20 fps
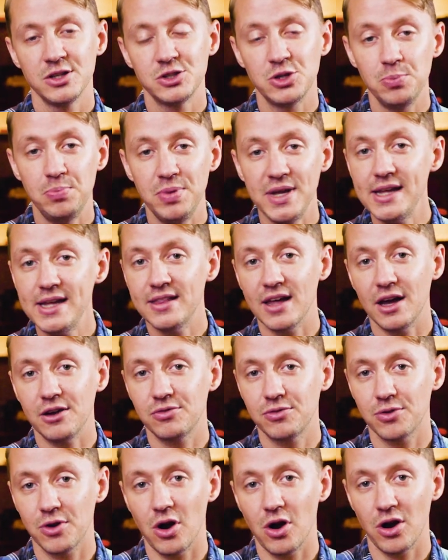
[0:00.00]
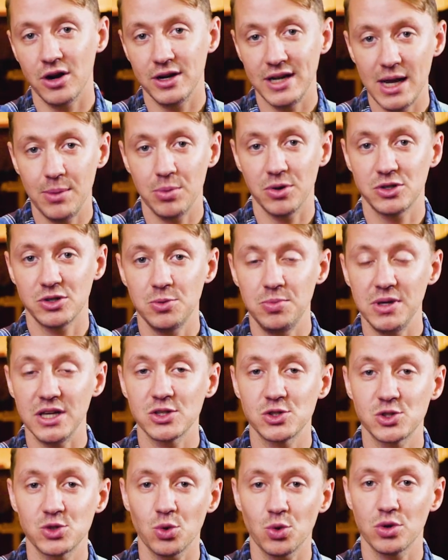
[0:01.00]
To be that for our neighbor, to be
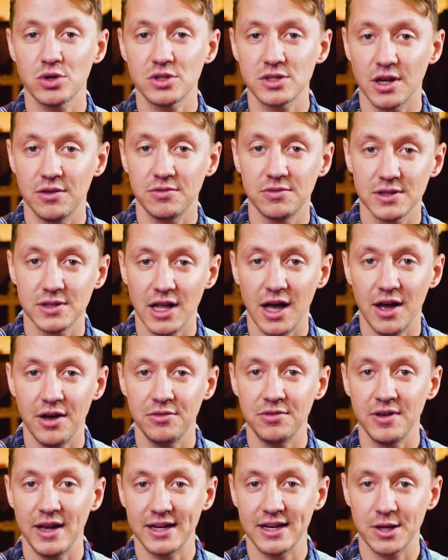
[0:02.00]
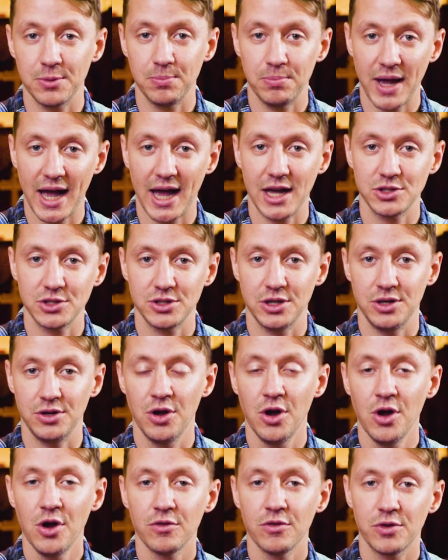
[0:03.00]
a source of love and
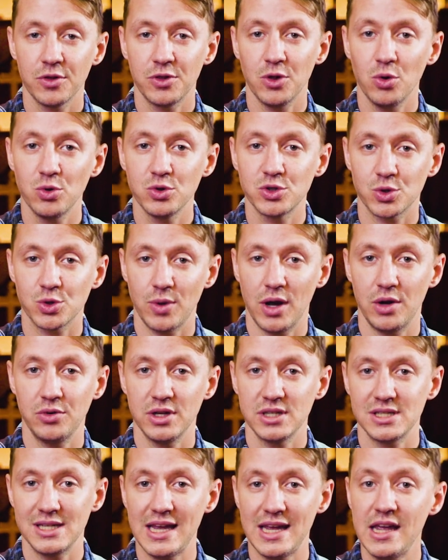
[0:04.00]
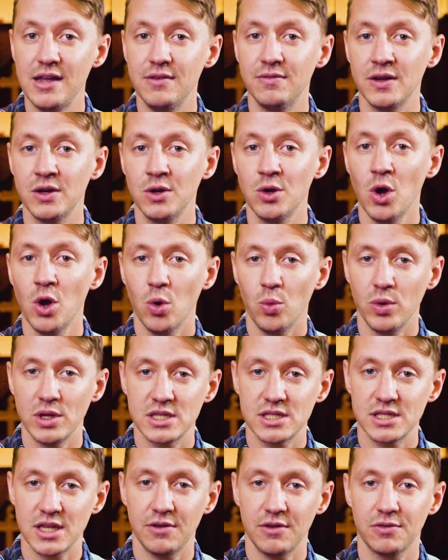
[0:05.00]
compassion for those around us, even
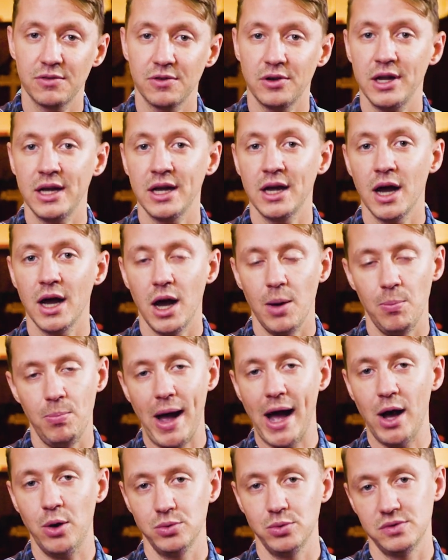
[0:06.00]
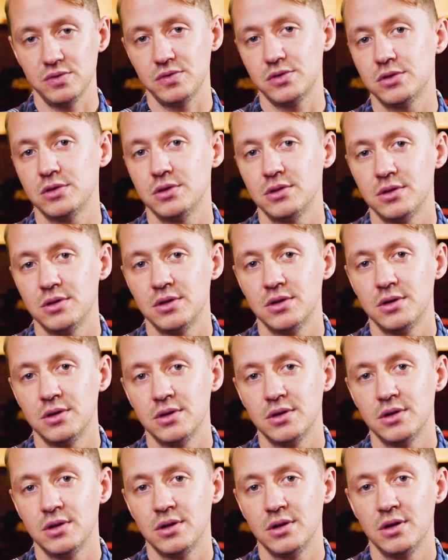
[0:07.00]
when suffering abounds,
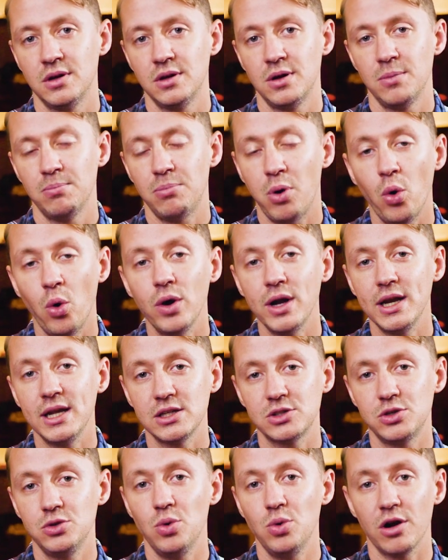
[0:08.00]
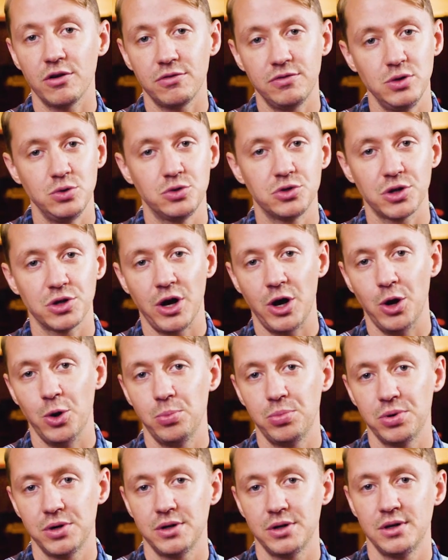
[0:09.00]
pointing to our future
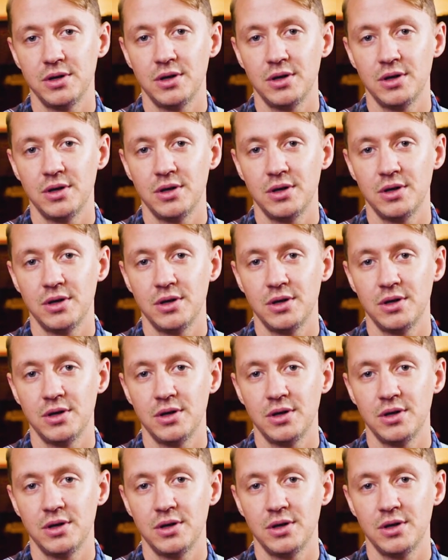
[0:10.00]
hope,